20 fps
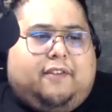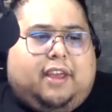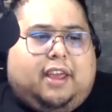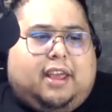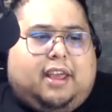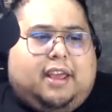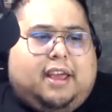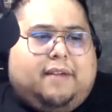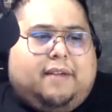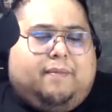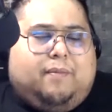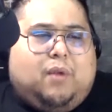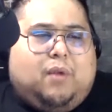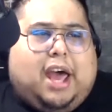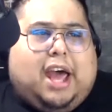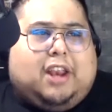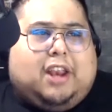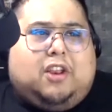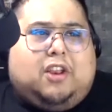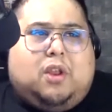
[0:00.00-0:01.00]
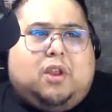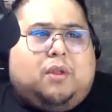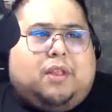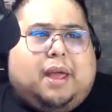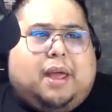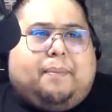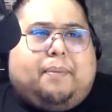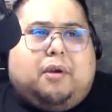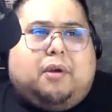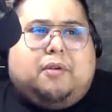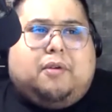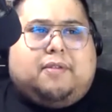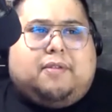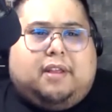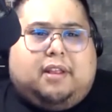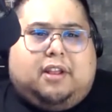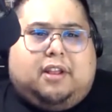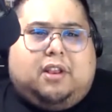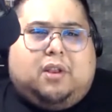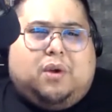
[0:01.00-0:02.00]
Like, how do you know that
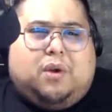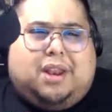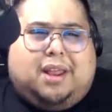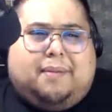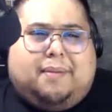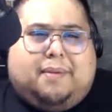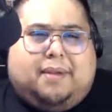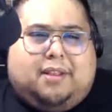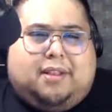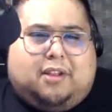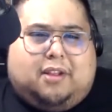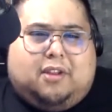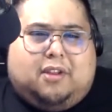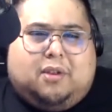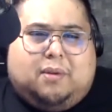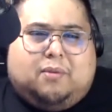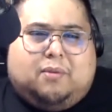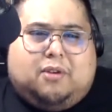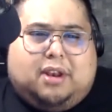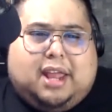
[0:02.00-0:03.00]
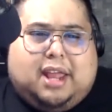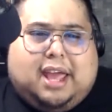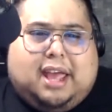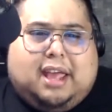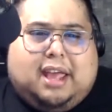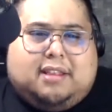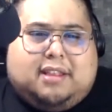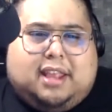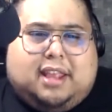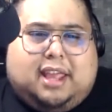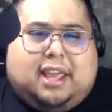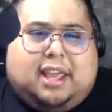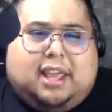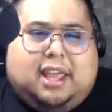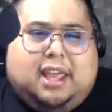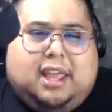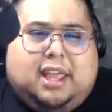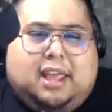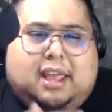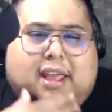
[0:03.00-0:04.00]
person? You know what I mean? Do you know what I'm trying to ask? Like,
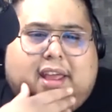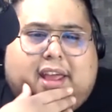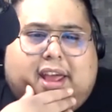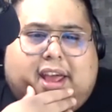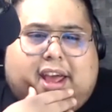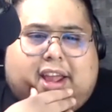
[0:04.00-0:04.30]
how do